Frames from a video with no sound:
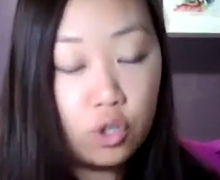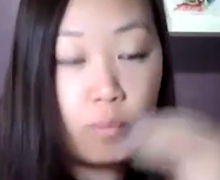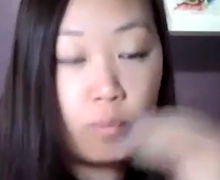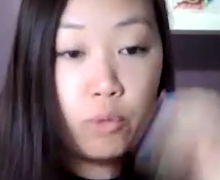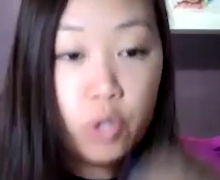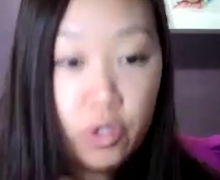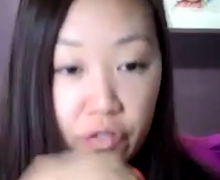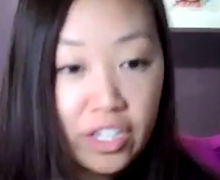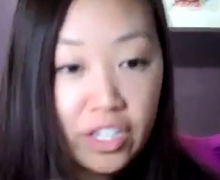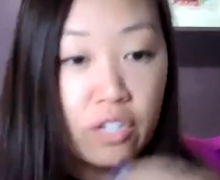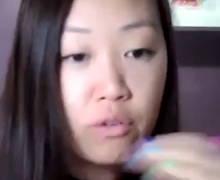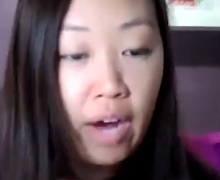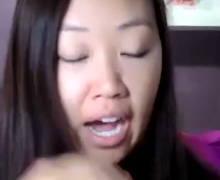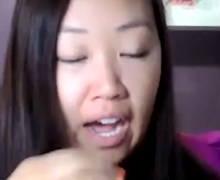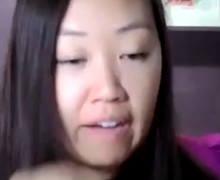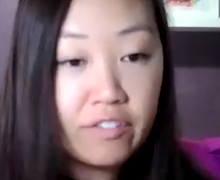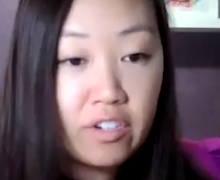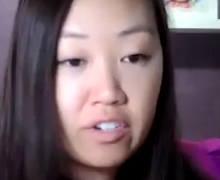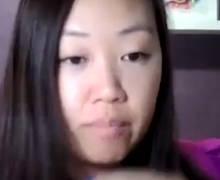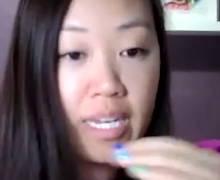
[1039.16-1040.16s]
you're moving, you
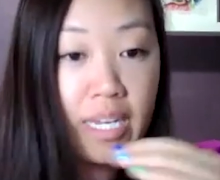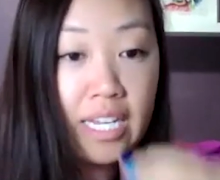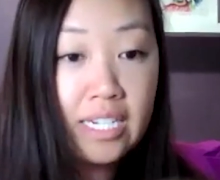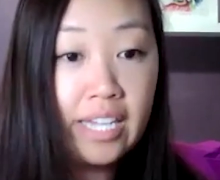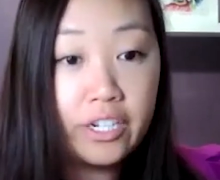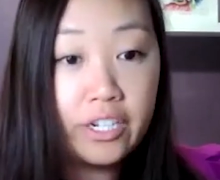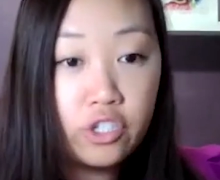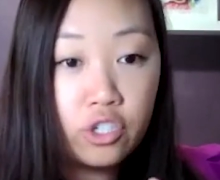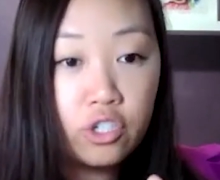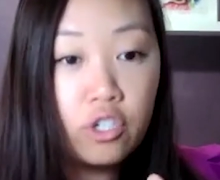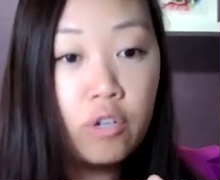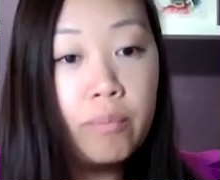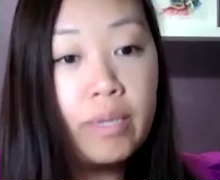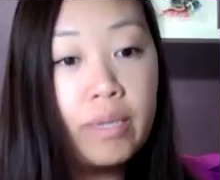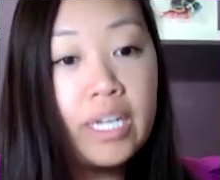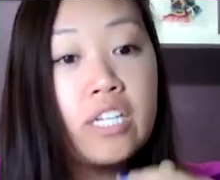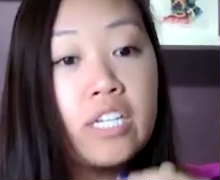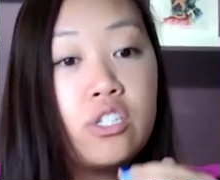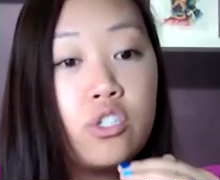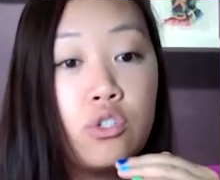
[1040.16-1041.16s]
have to be intentional
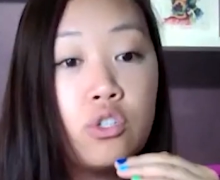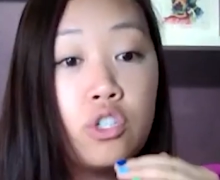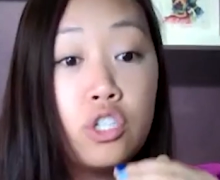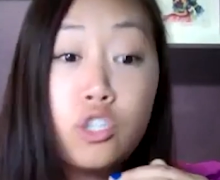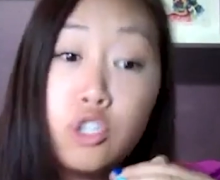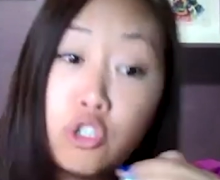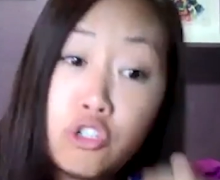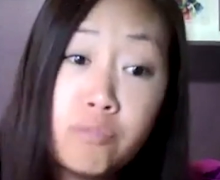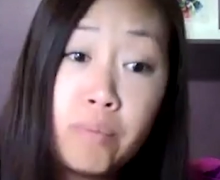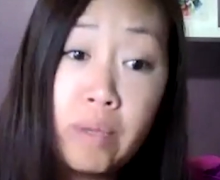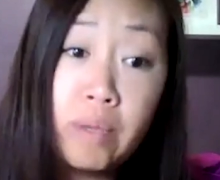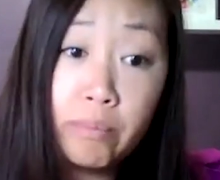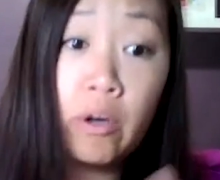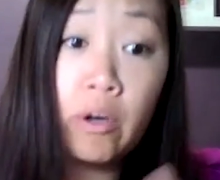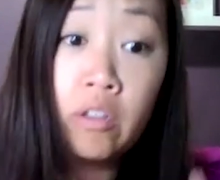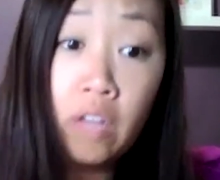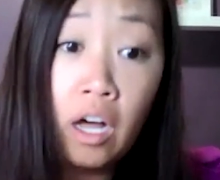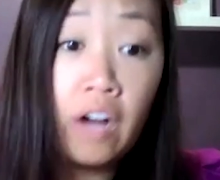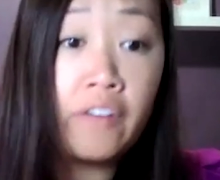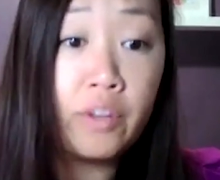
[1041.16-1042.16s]
because you could lose people
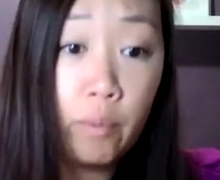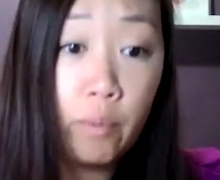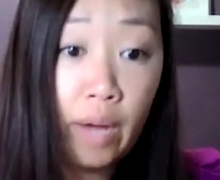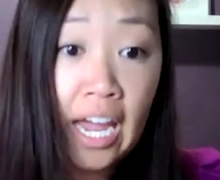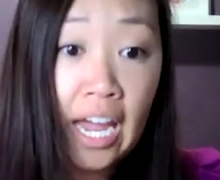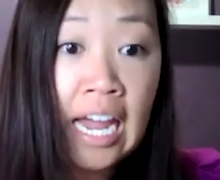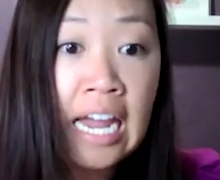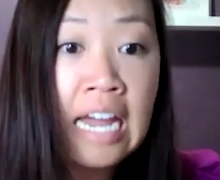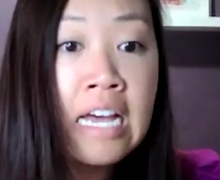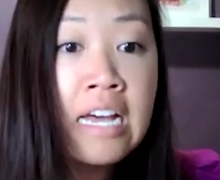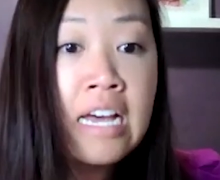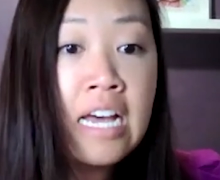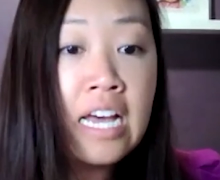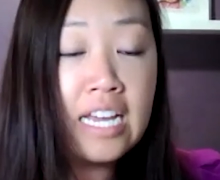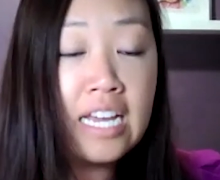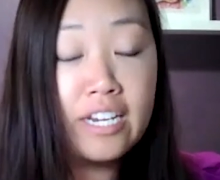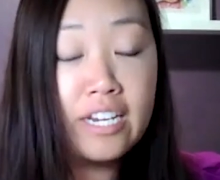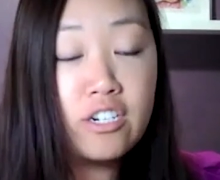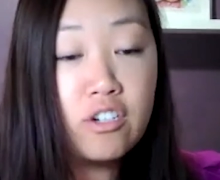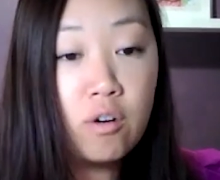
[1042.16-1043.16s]
along the way.
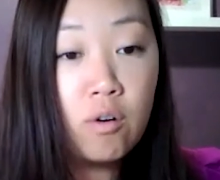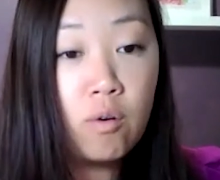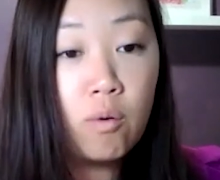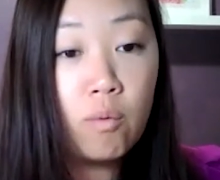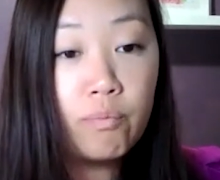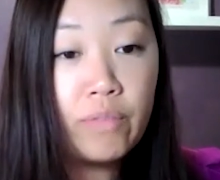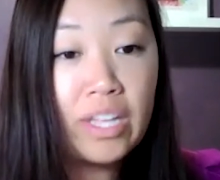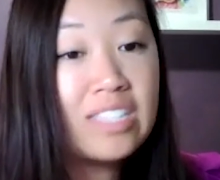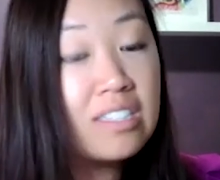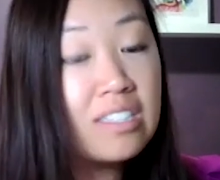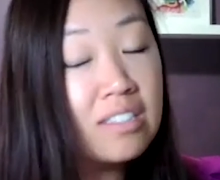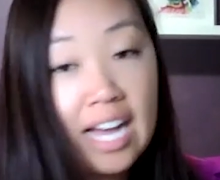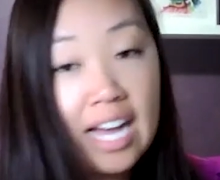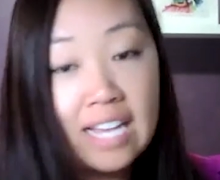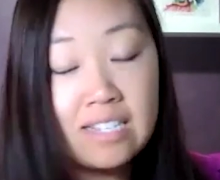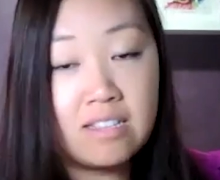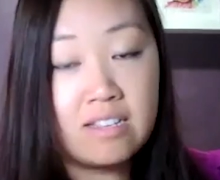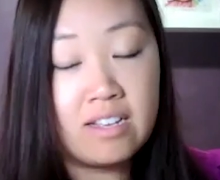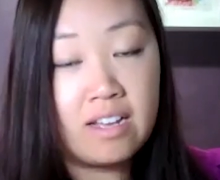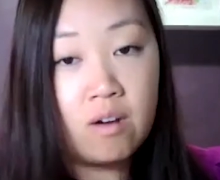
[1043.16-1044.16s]
And I don't, that's the
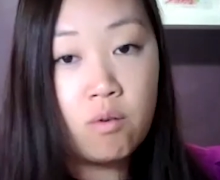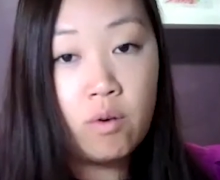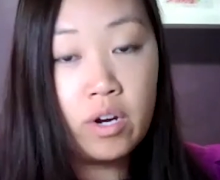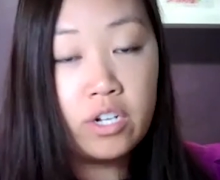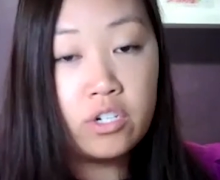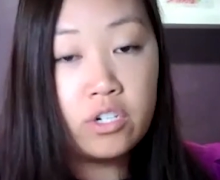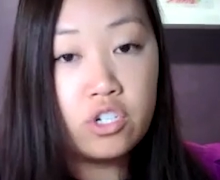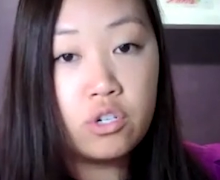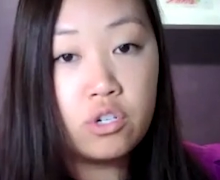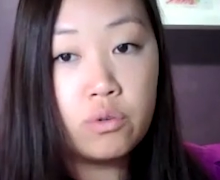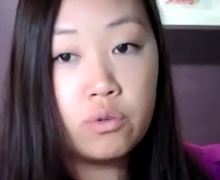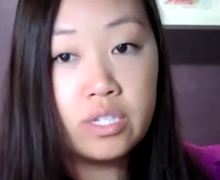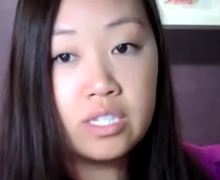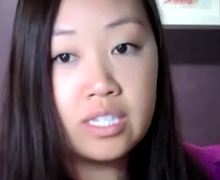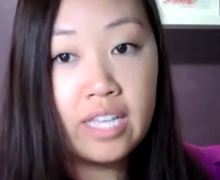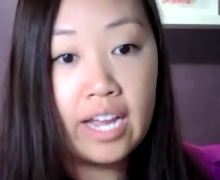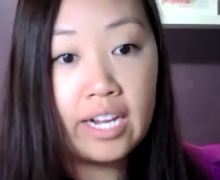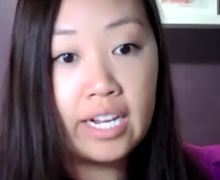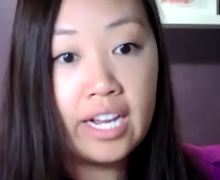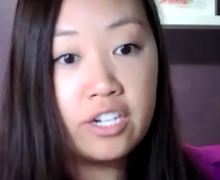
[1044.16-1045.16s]
last thing I want to do is
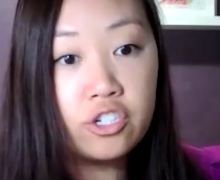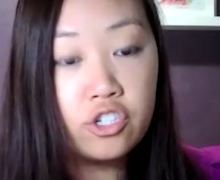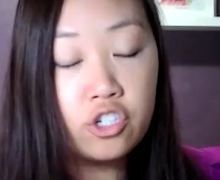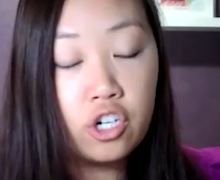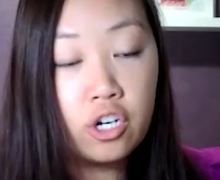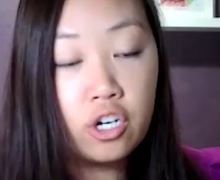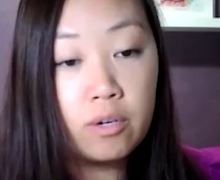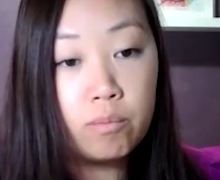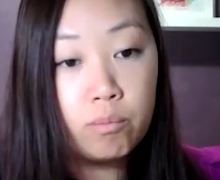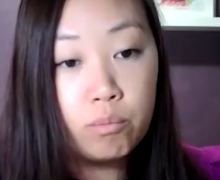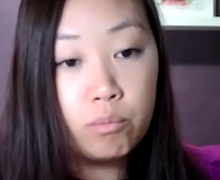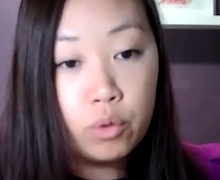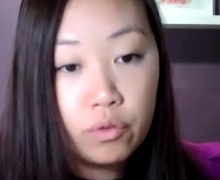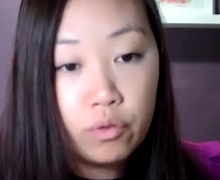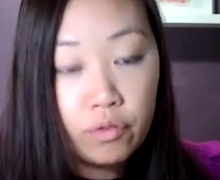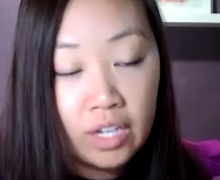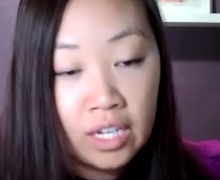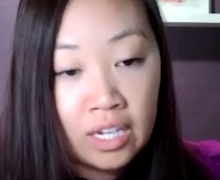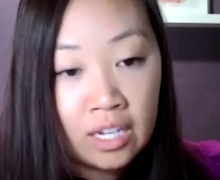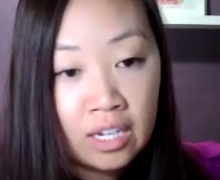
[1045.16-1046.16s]
like, as you're
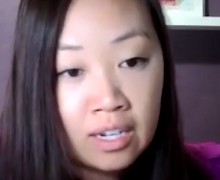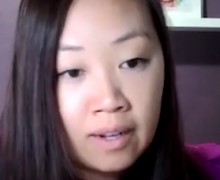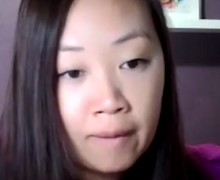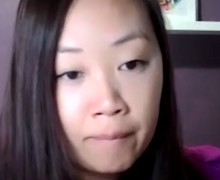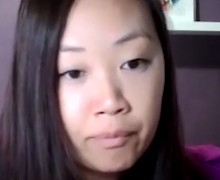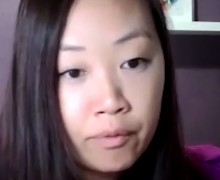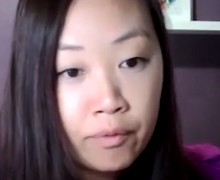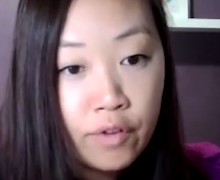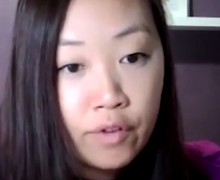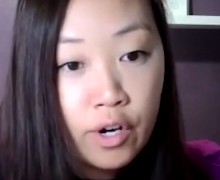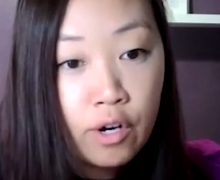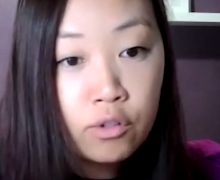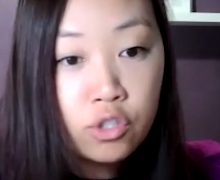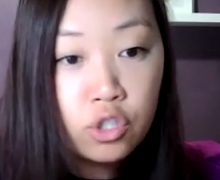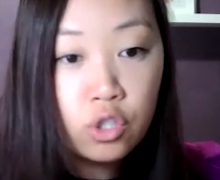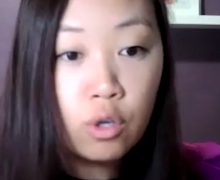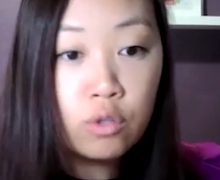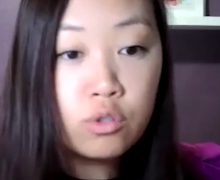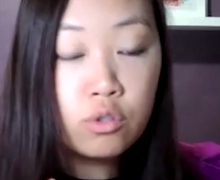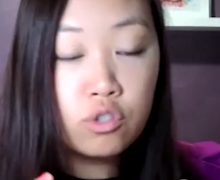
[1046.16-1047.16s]
moving folks,
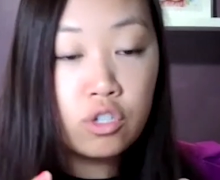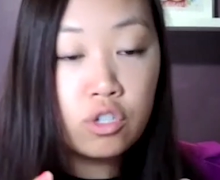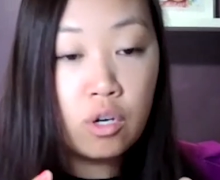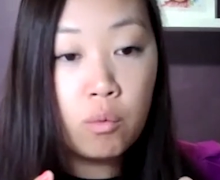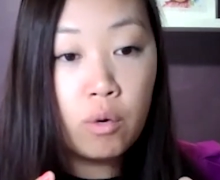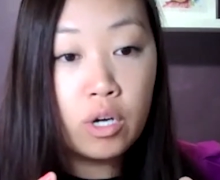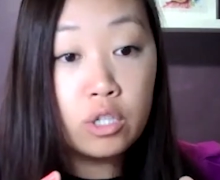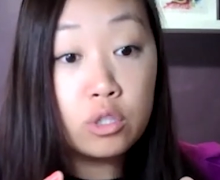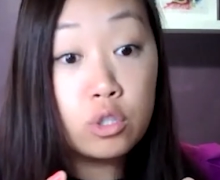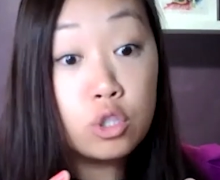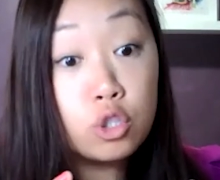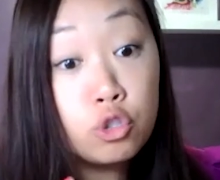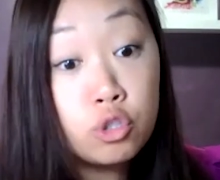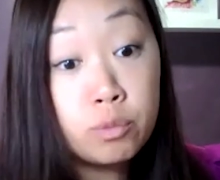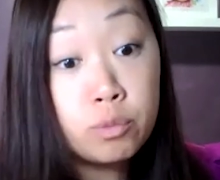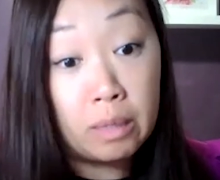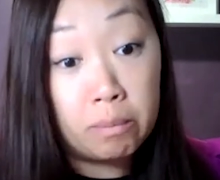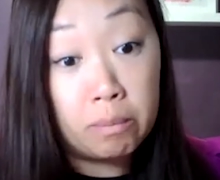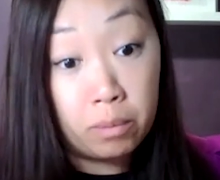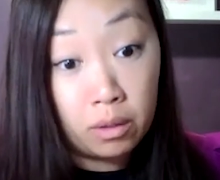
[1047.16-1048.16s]
you also don't want to lose
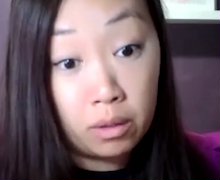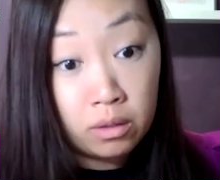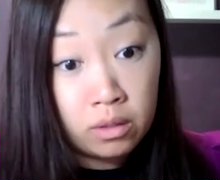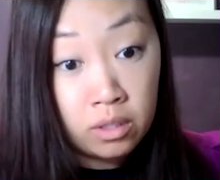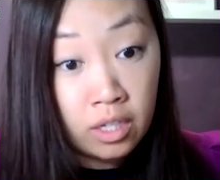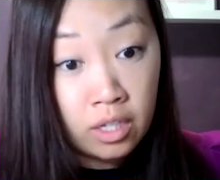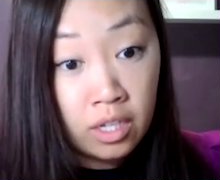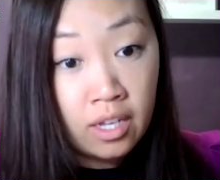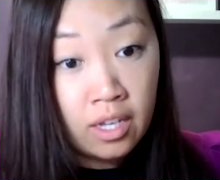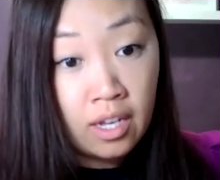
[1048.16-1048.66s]
people